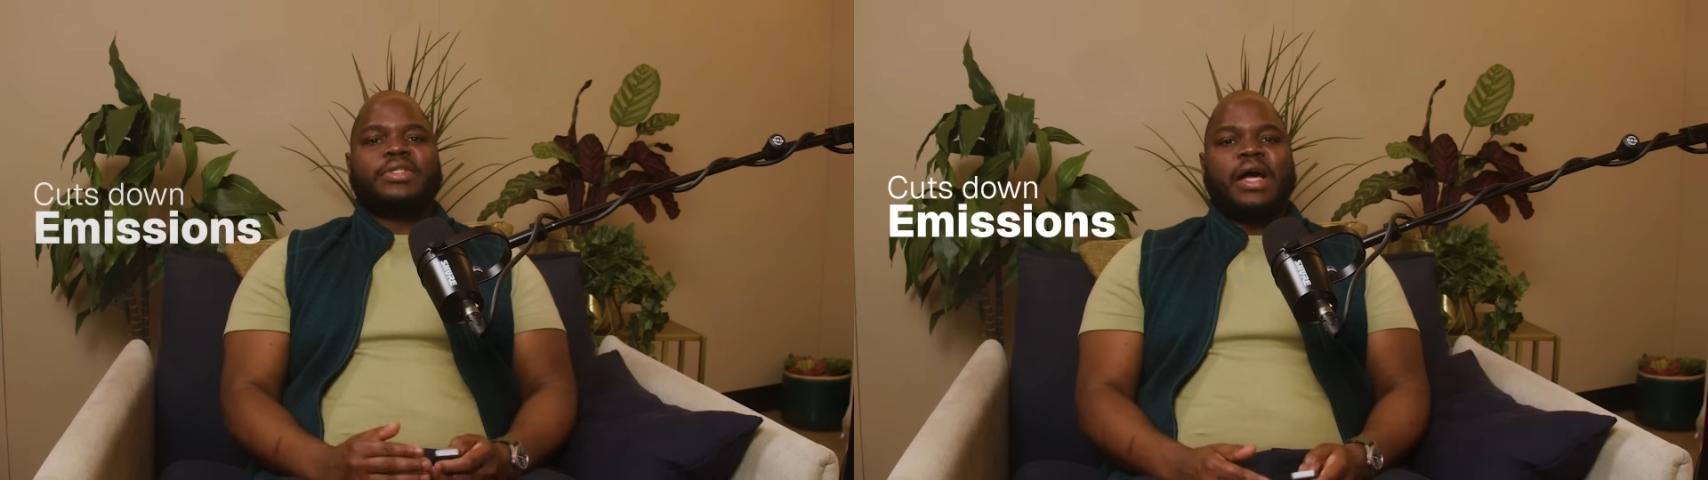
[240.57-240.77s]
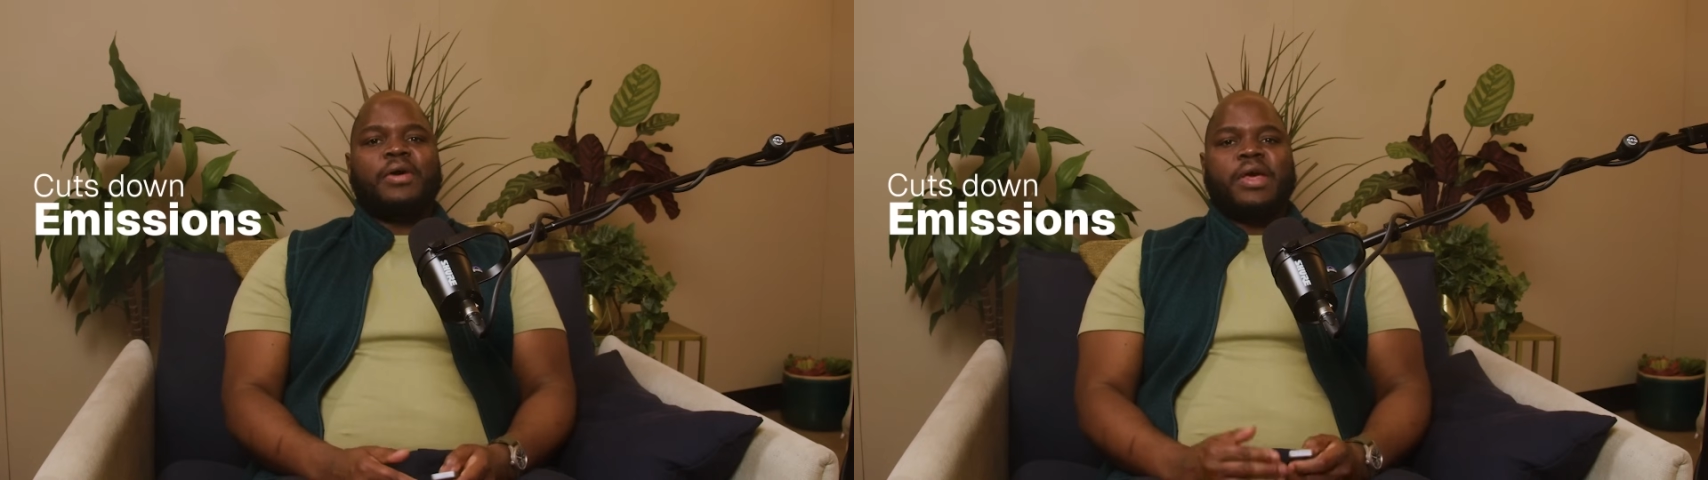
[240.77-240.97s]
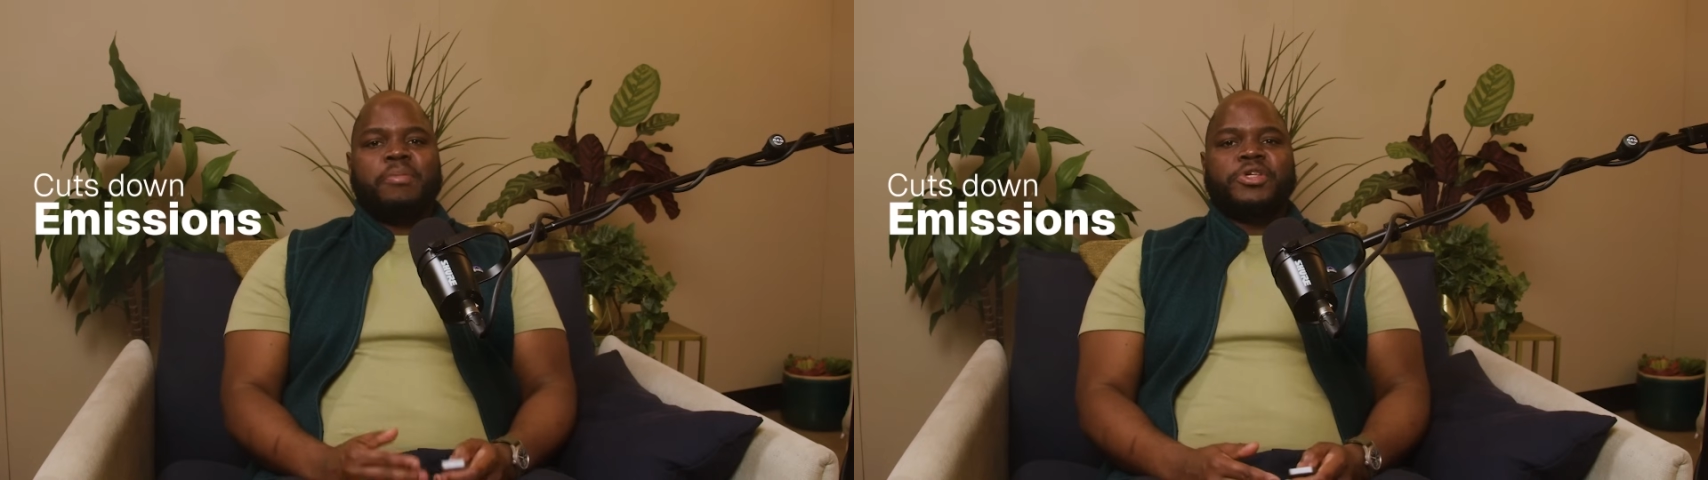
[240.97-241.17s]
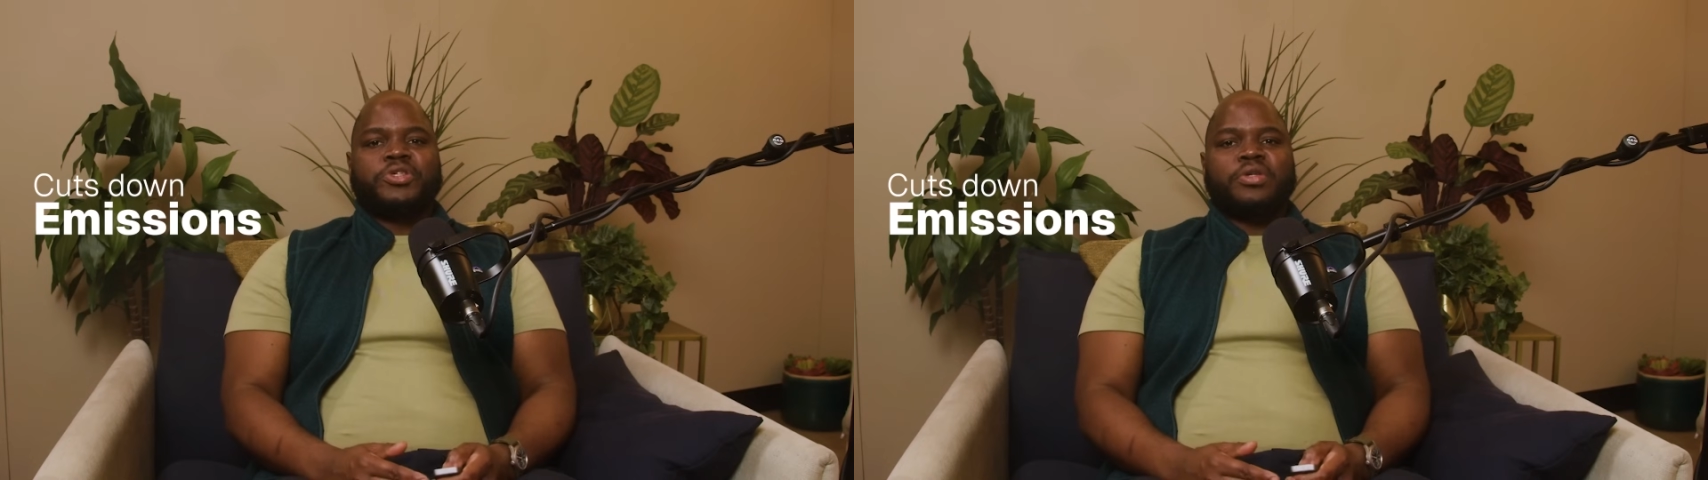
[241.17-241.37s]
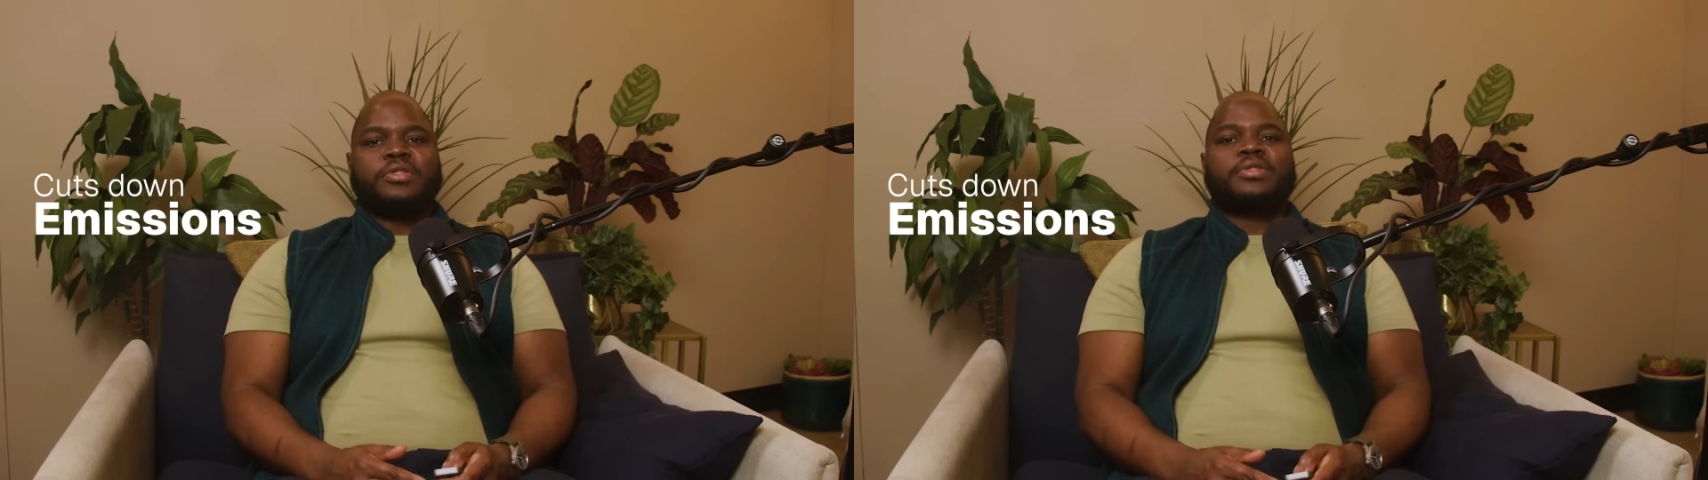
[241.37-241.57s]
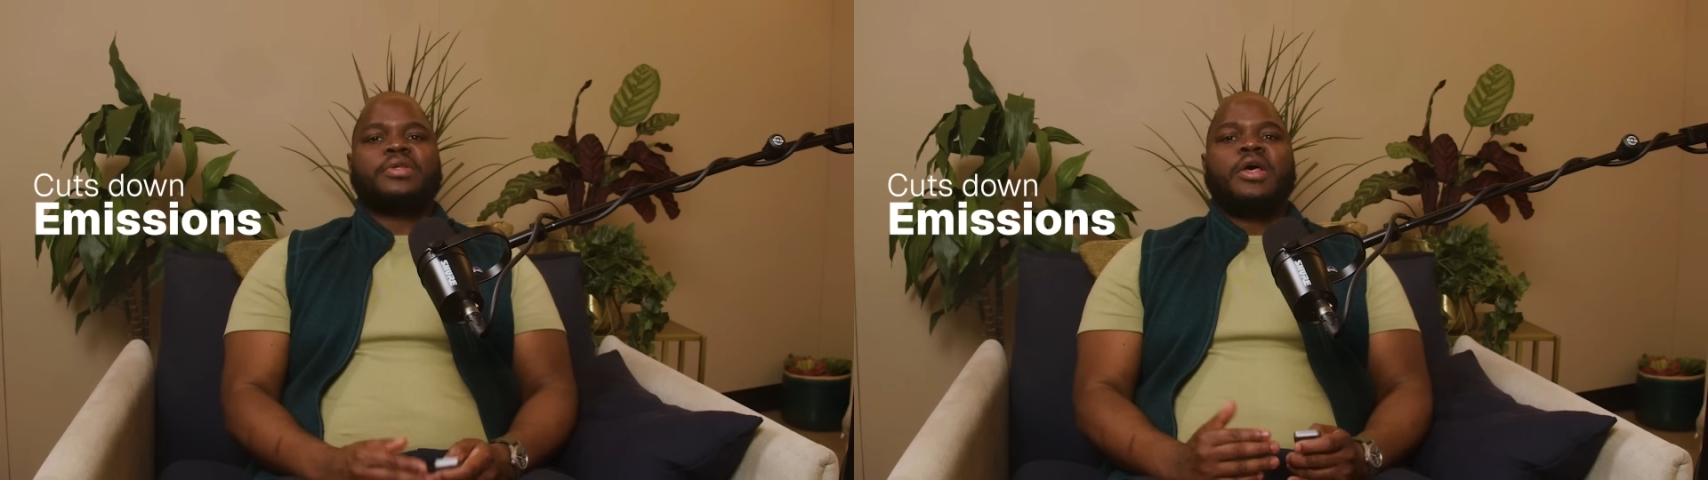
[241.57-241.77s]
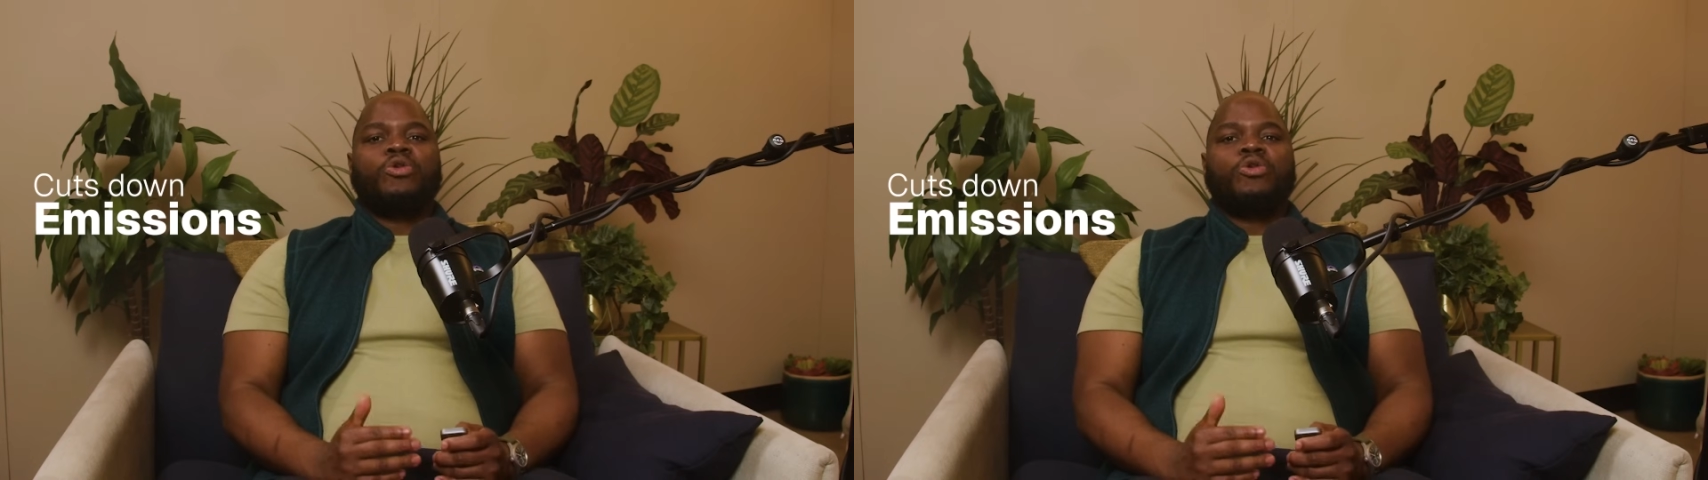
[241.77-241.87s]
down emissions,